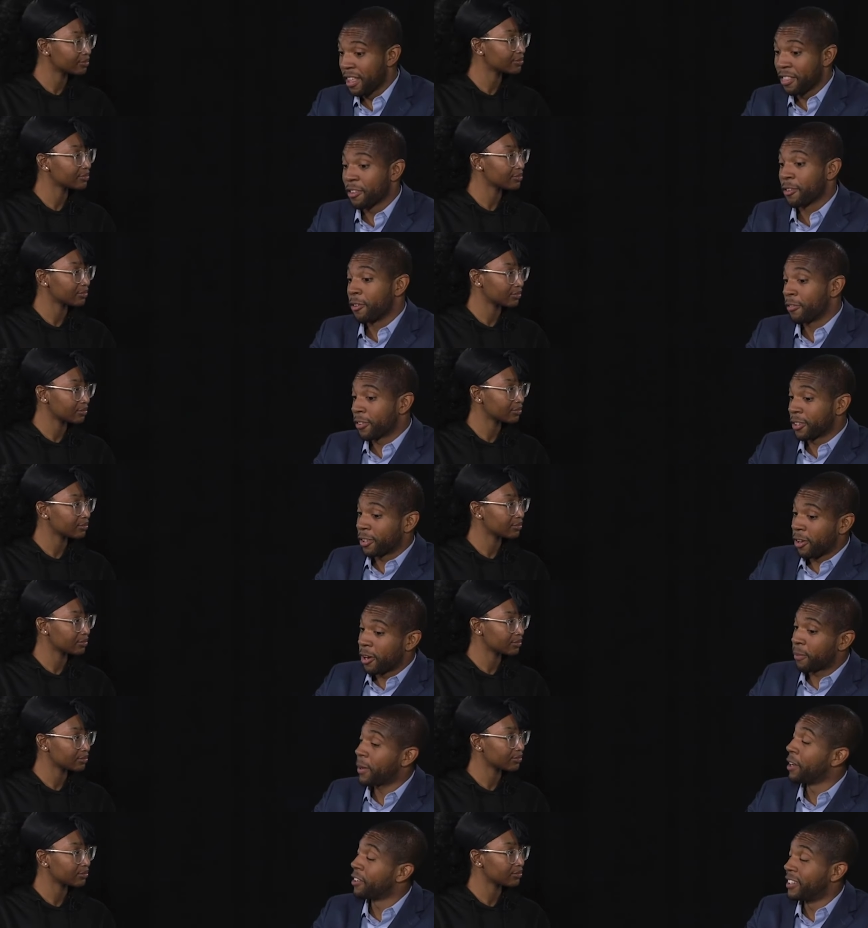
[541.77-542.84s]
Speaker 1: either over a
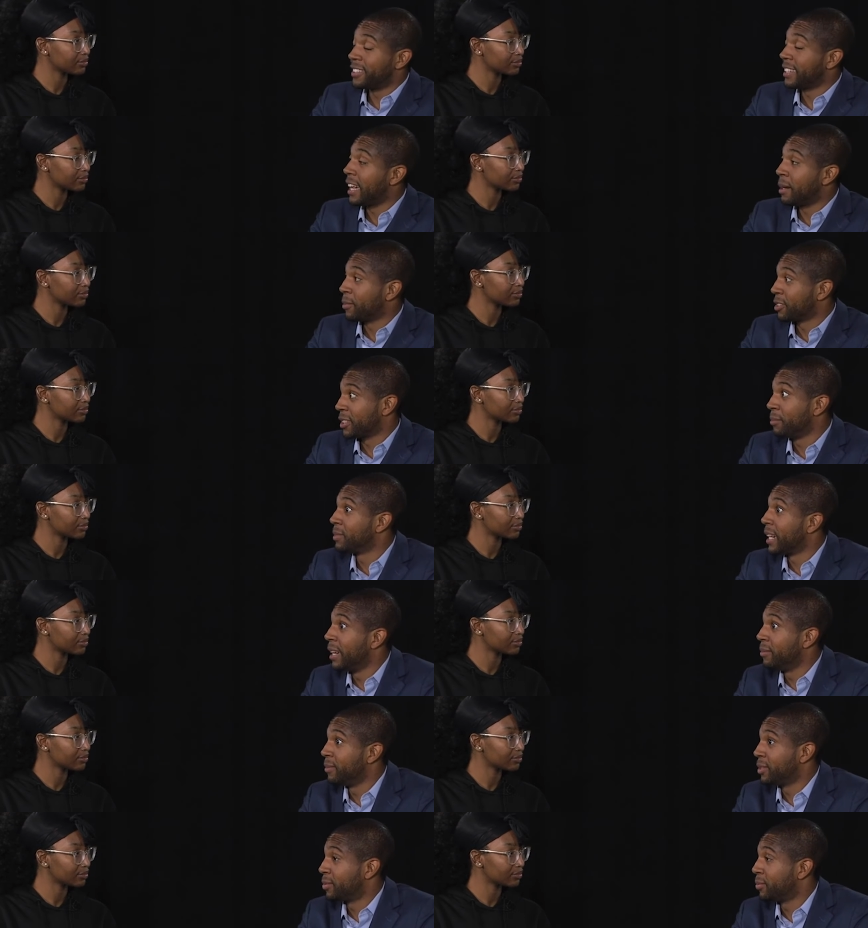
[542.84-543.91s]
long period of time or
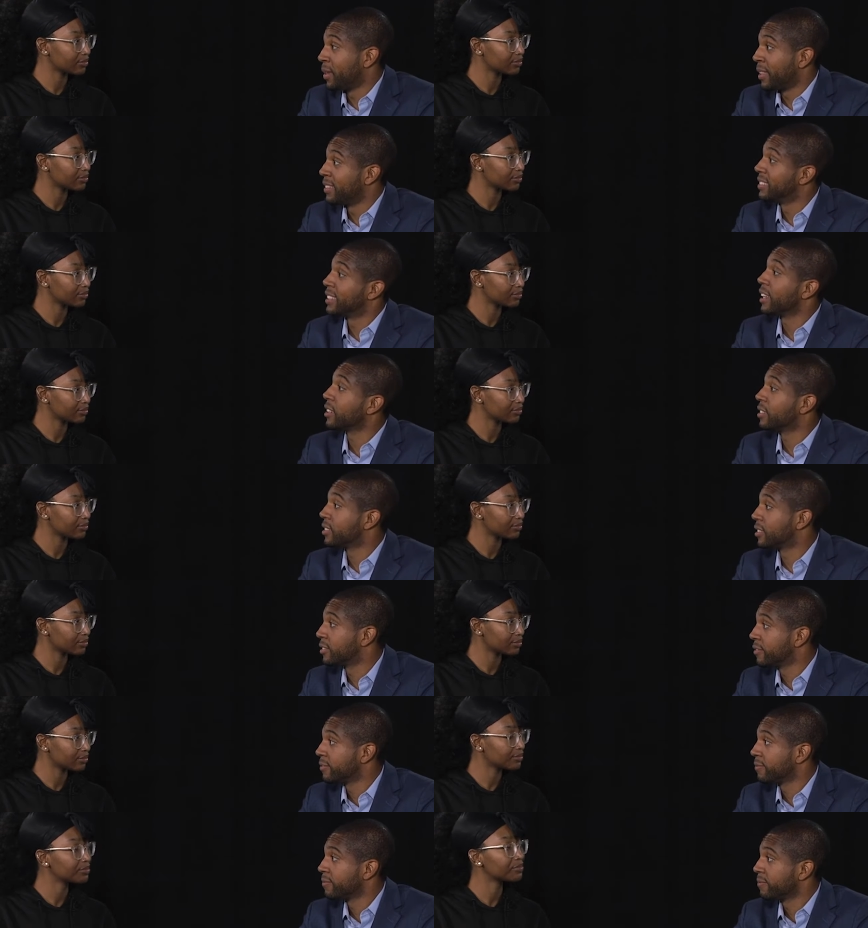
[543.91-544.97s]
sometimes within
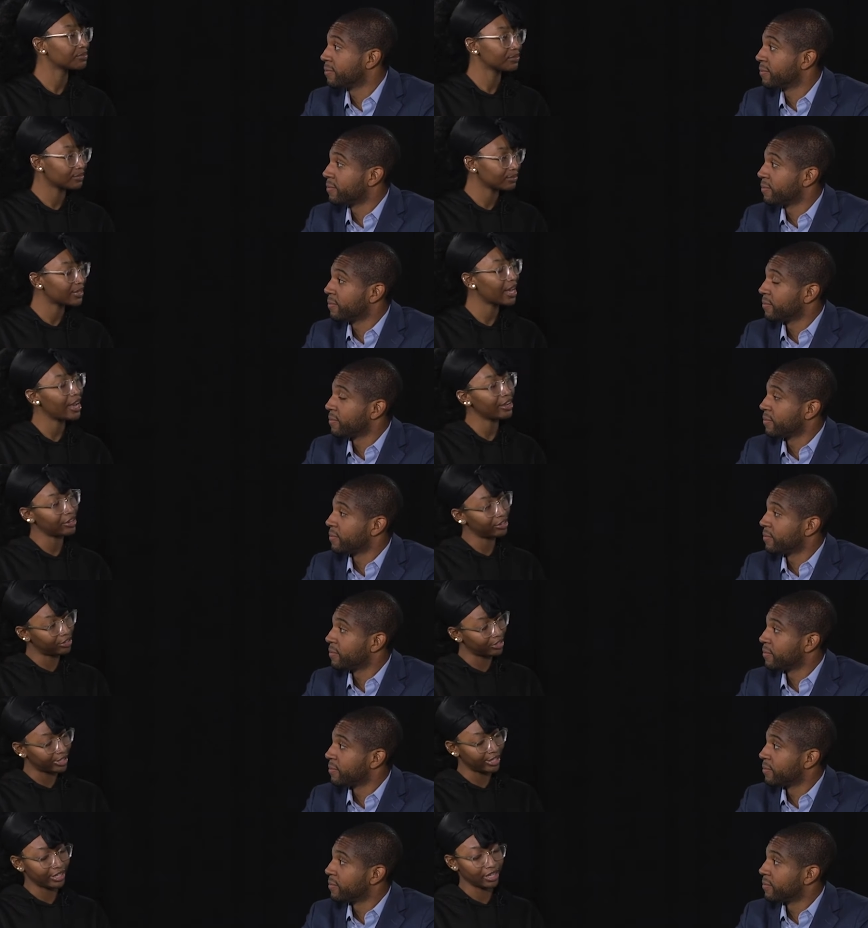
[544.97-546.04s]
seconds.
Speaker 2: I
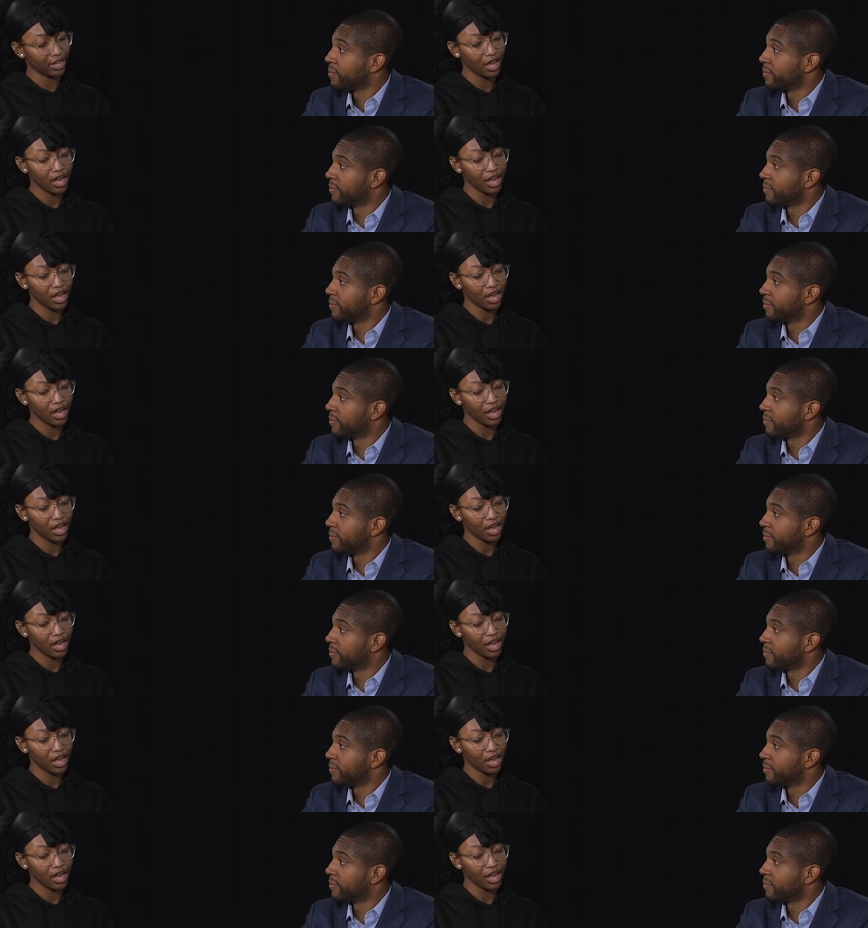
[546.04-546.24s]
agree.